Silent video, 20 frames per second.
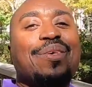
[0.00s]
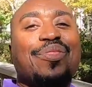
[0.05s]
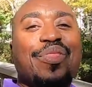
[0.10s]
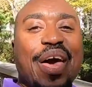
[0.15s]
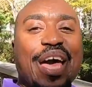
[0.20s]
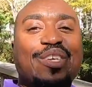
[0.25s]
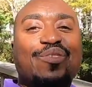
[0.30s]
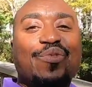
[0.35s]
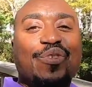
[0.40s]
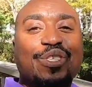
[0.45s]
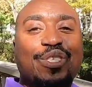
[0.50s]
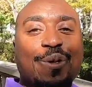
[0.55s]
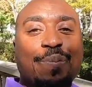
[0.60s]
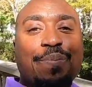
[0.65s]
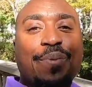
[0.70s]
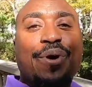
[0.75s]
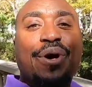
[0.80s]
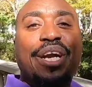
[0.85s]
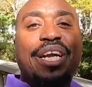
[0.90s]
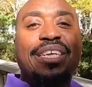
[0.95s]
Thanks for
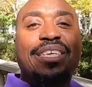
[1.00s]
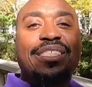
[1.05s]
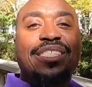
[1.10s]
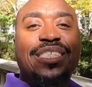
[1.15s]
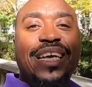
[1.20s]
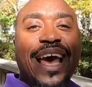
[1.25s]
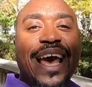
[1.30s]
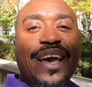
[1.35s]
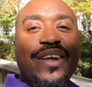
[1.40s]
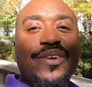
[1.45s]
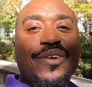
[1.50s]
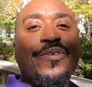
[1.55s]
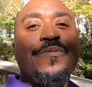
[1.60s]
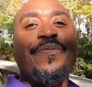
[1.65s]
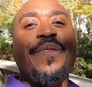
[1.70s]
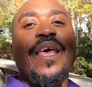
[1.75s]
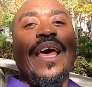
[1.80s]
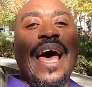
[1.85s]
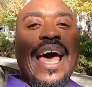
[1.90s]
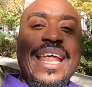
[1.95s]
supporting the channel.
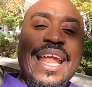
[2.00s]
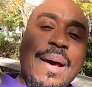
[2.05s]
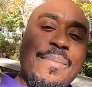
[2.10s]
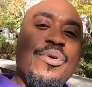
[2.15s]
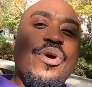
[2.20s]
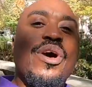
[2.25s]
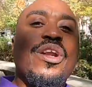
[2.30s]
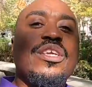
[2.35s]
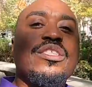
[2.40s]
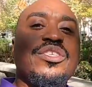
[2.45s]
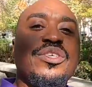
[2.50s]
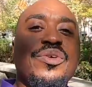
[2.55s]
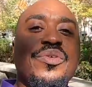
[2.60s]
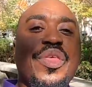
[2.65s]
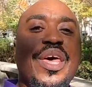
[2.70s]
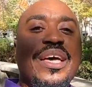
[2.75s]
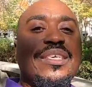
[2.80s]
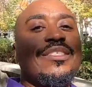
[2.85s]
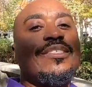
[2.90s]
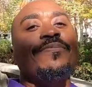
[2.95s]
And I'm going to do
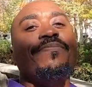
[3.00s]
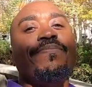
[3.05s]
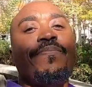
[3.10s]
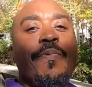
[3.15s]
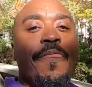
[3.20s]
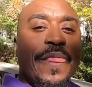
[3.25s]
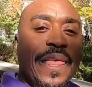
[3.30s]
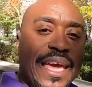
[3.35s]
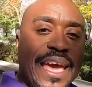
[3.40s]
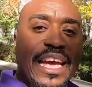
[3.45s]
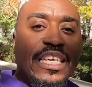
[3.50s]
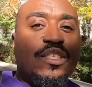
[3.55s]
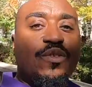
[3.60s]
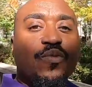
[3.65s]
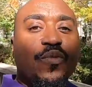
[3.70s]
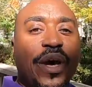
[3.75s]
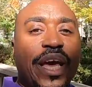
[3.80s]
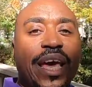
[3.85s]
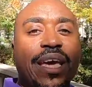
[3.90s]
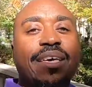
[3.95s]
this each
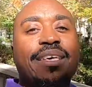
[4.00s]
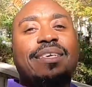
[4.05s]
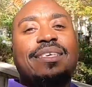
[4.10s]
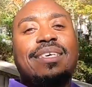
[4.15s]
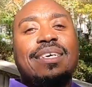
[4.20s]
week.